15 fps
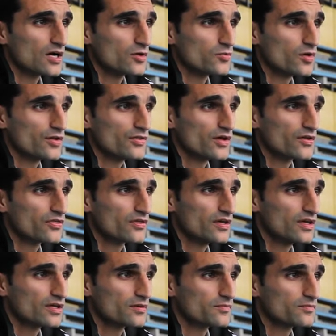down one
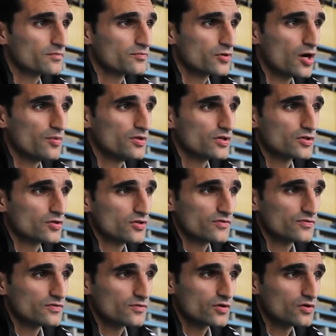nothing. Probably could
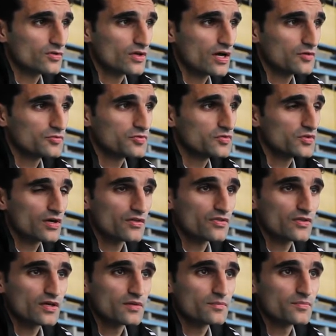have even gone down two
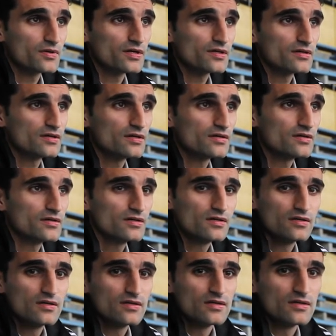nothing, but uh,
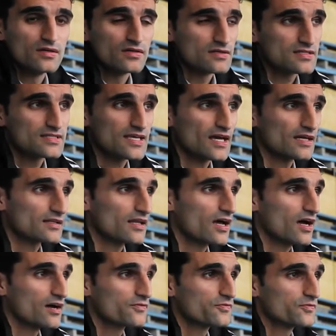second
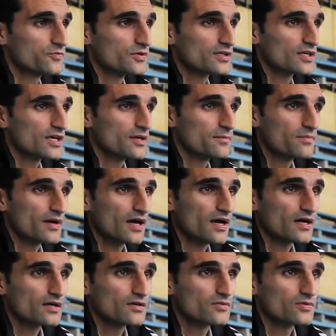half we came
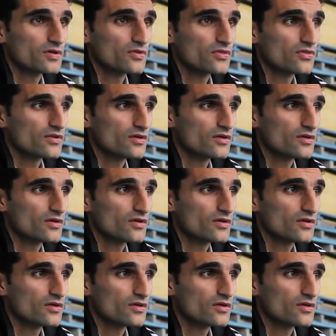back with.